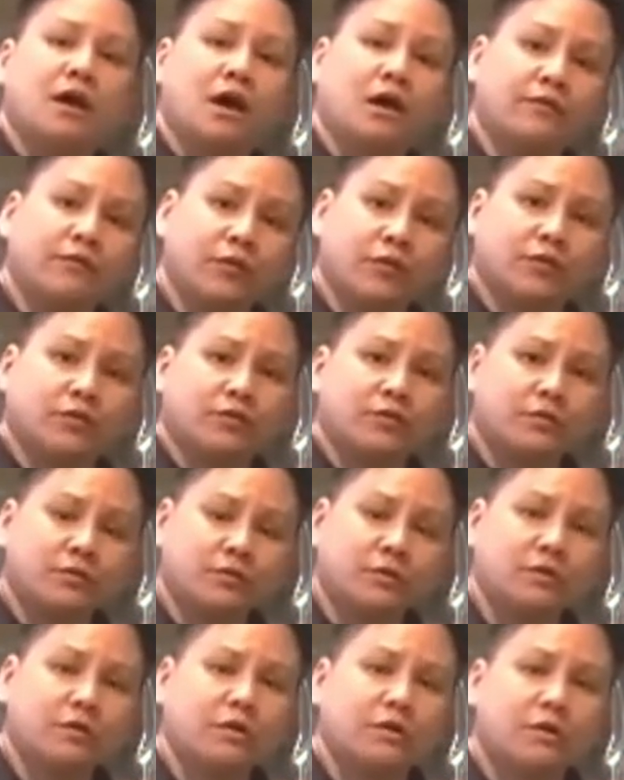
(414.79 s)
of your
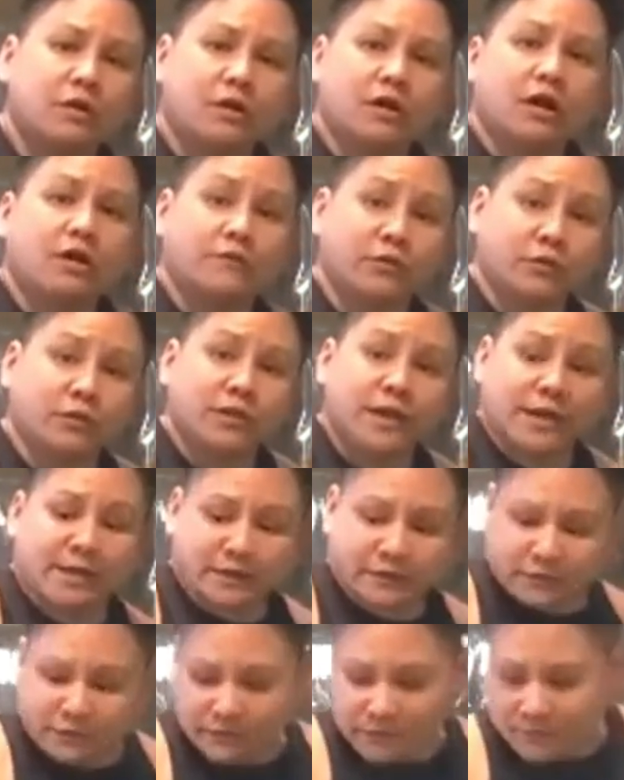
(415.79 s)

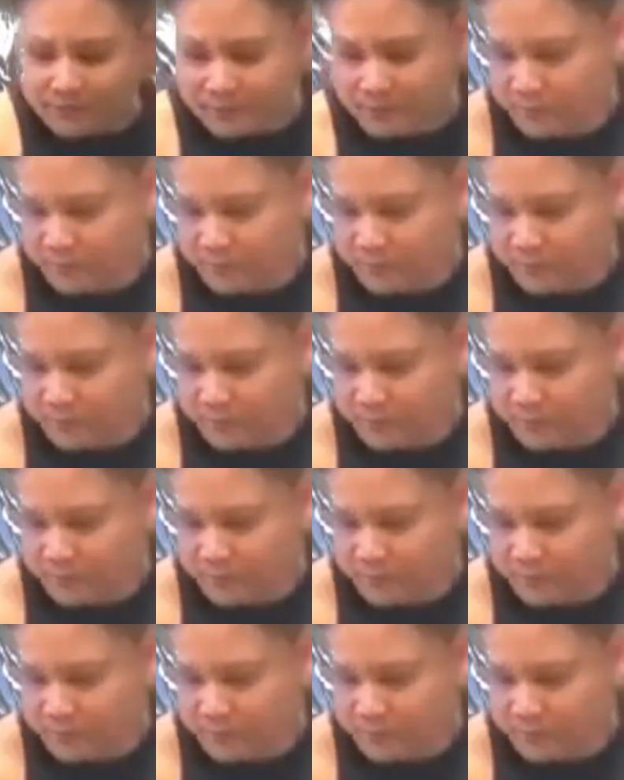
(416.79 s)
legs